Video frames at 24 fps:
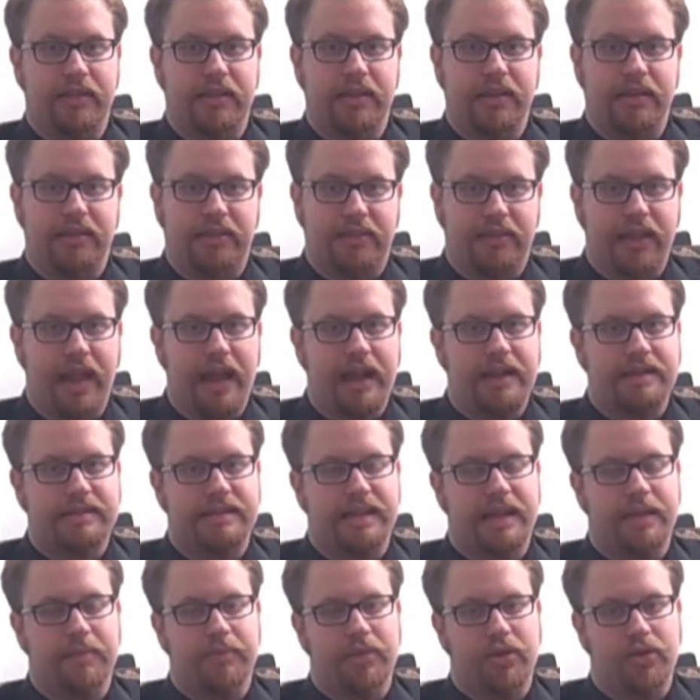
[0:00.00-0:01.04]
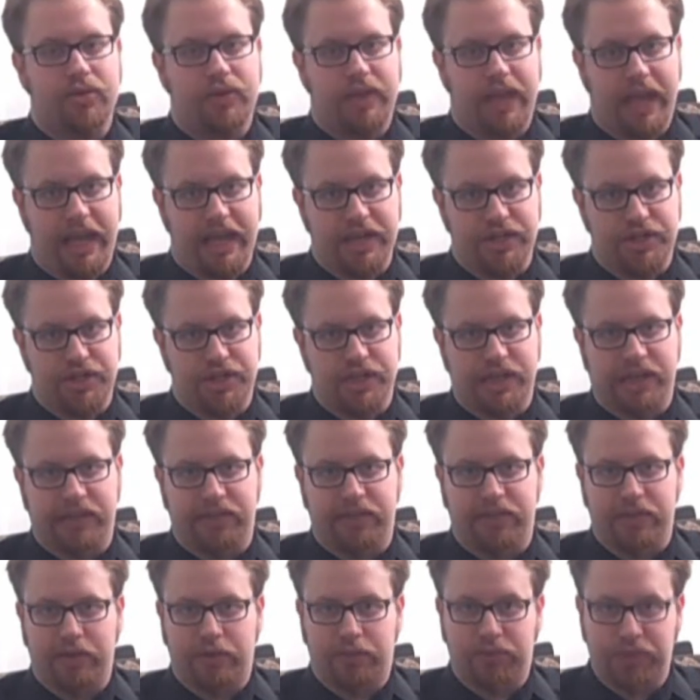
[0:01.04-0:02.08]
at the exact same location
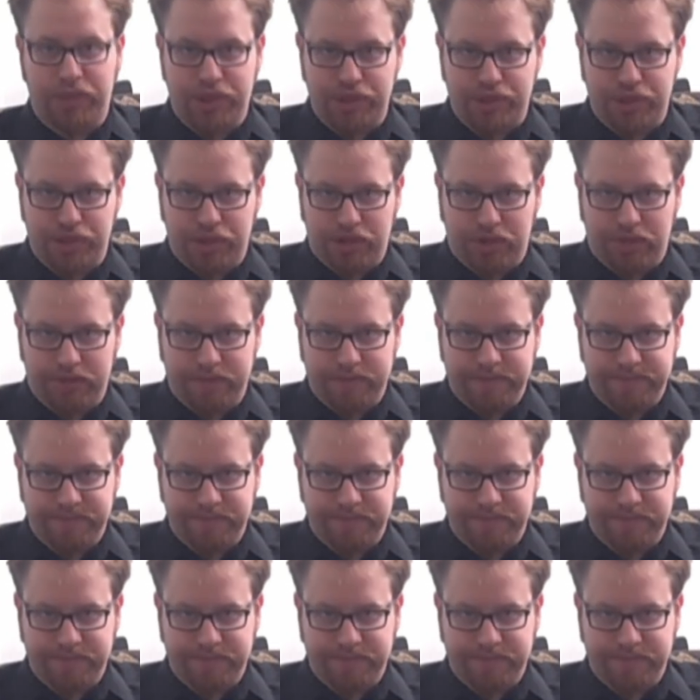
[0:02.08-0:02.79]
as the original.